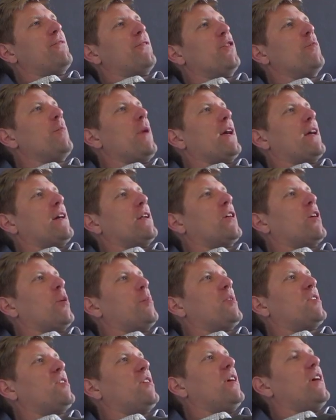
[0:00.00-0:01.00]
through making a
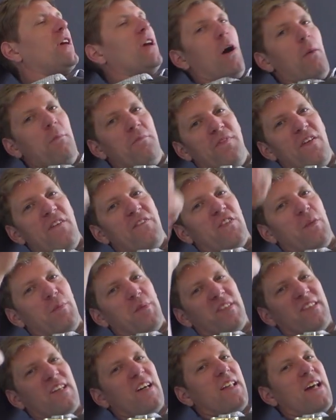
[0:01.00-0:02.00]
cup of tea. I'm
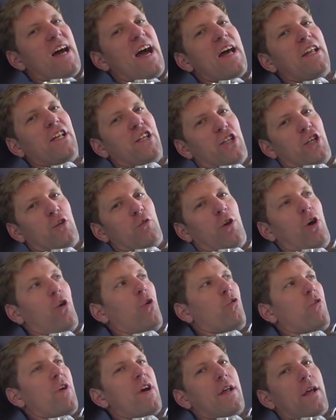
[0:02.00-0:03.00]
50% ahead of you lot
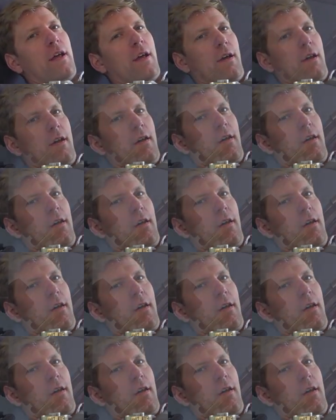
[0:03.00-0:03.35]
already.